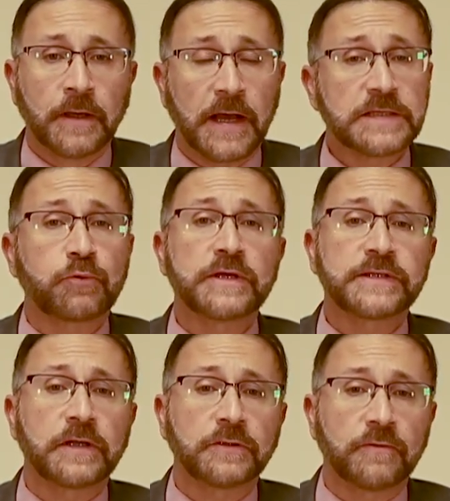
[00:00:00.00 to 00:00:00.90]
As
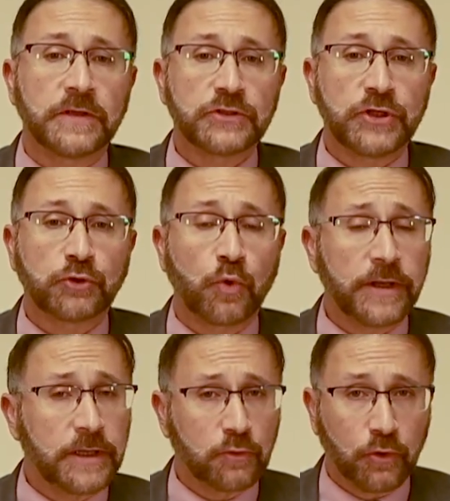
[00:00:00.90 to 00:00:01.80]
president of the
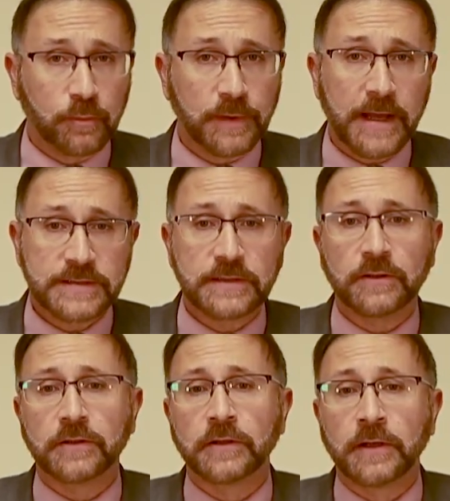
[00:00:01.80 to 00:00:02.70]
G20 group last
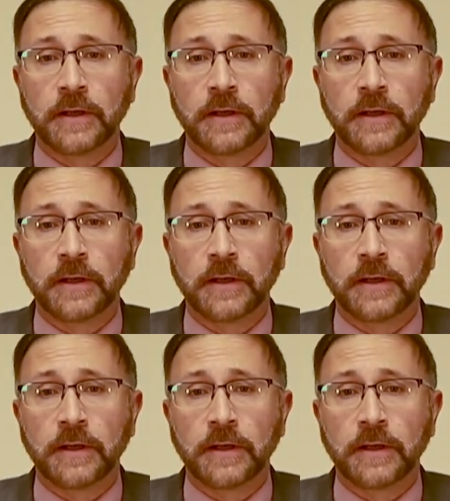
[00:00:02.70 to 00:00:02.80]
year,